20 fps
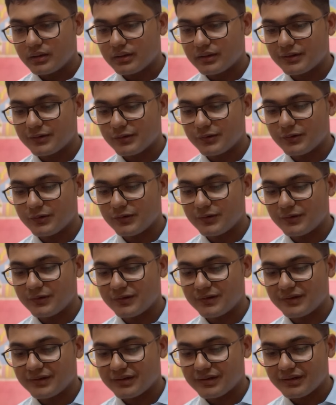So
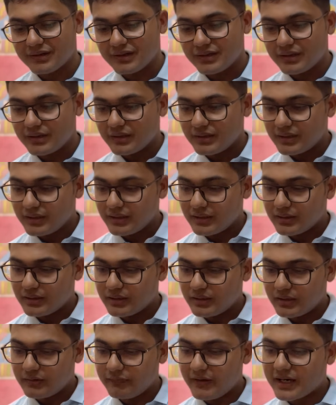
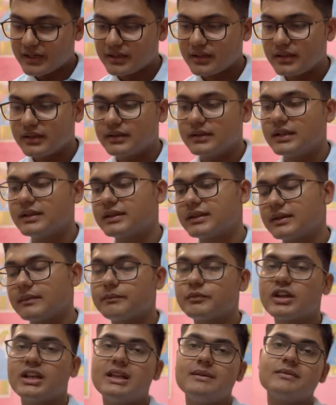in fact, this
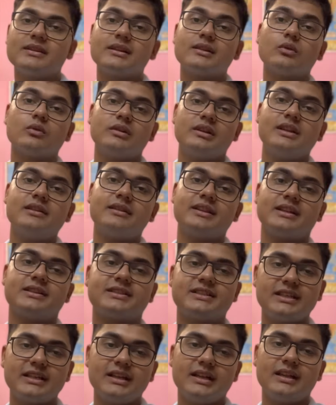prelims is only in
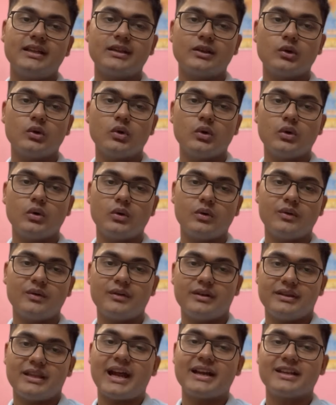60 days, so
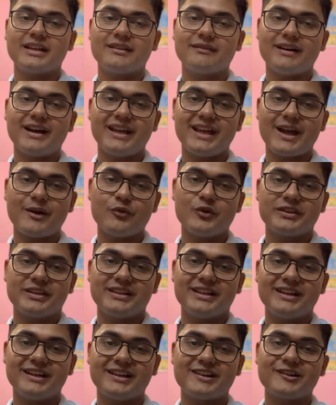that is why I was in
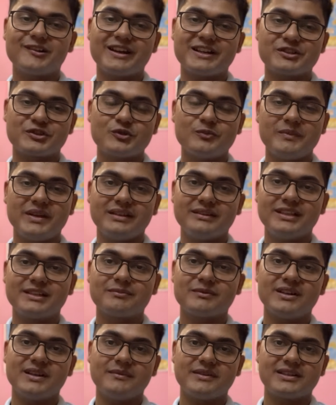a little rush to make this
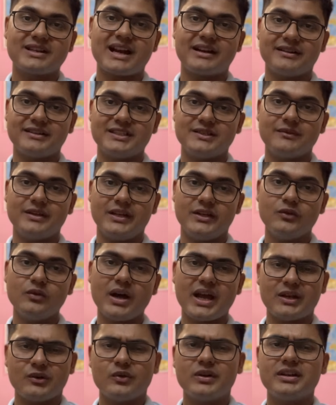prelims strategy video.
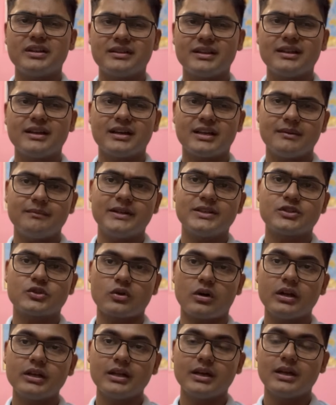I know it is a little bit
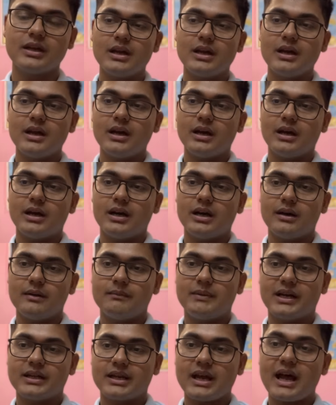short,
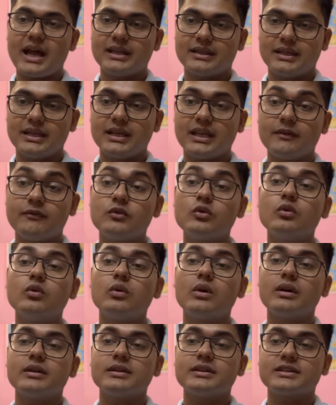but I think if
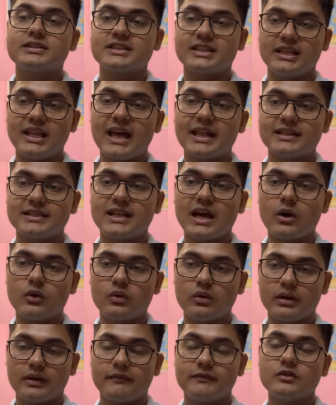you still have
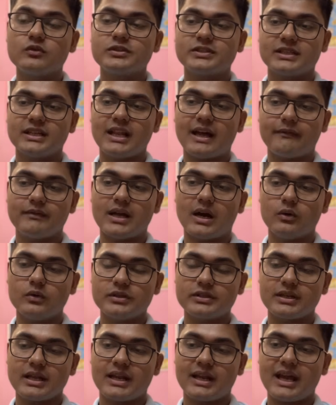
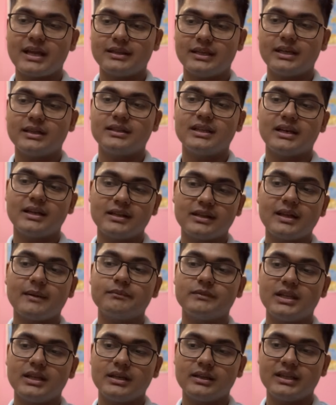doubts, and I think there is
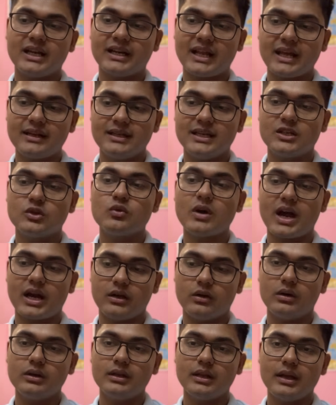something that I need to add
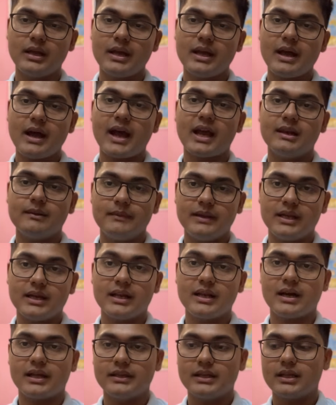on, I'll make
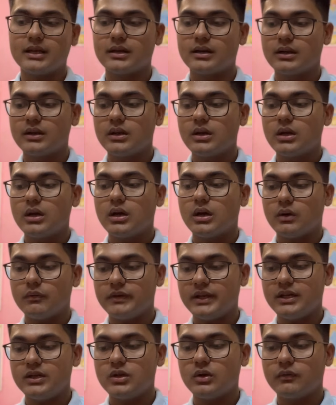another
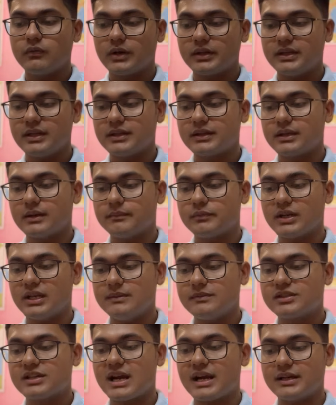video for this prelim
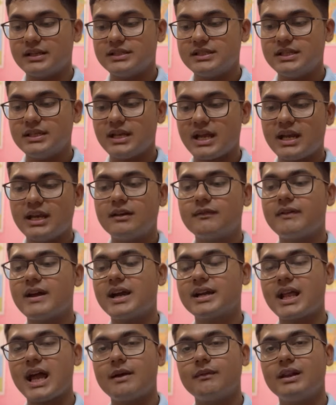strategy. And in
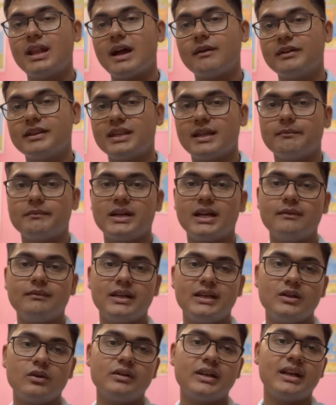fact, I will have a separate
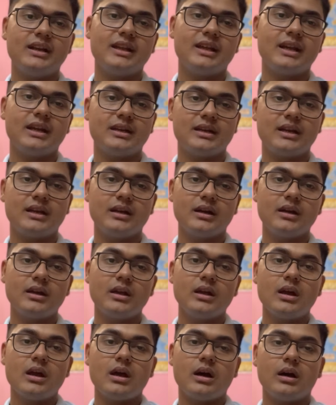video dedicated
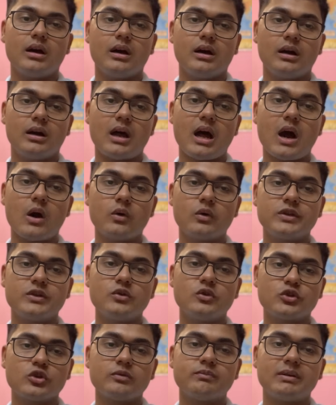how you
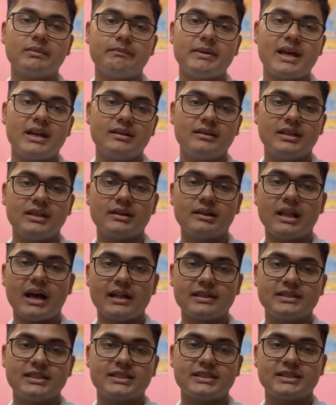should prepare in this
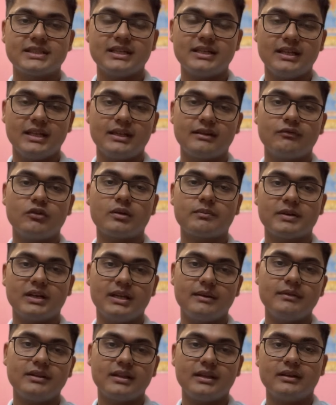last 60 days for
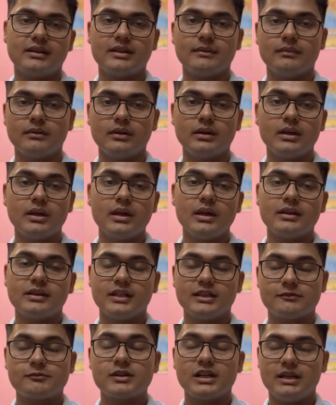prelims,
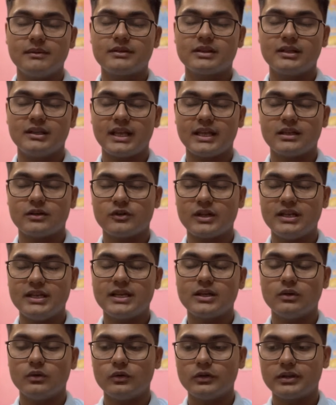since prelims is like really
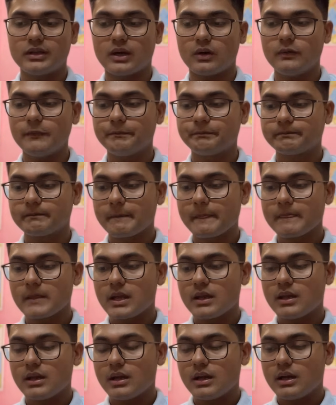close now.
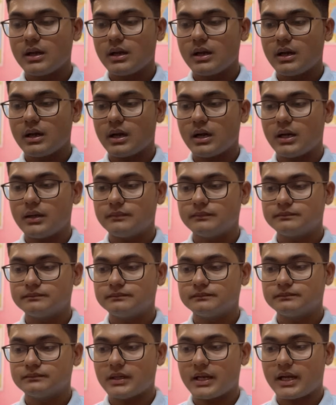
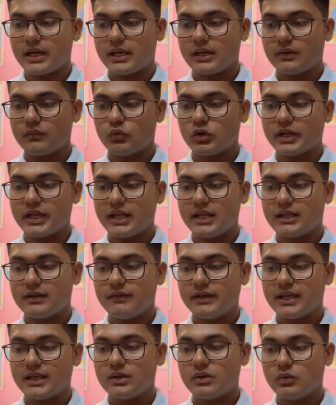And what else we
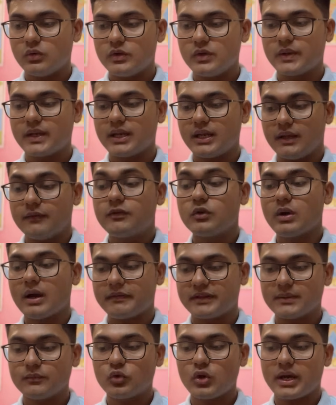can do, if you have
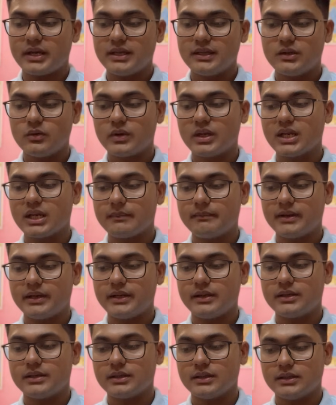some queries, you can
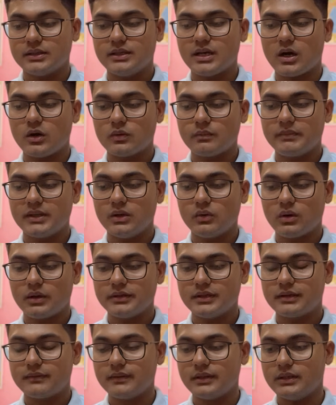comment down below on
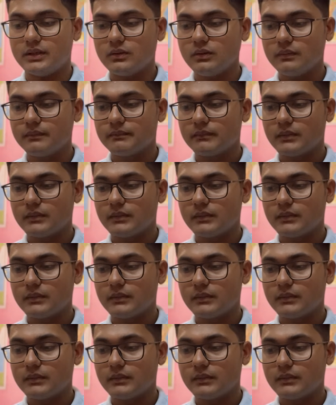this video.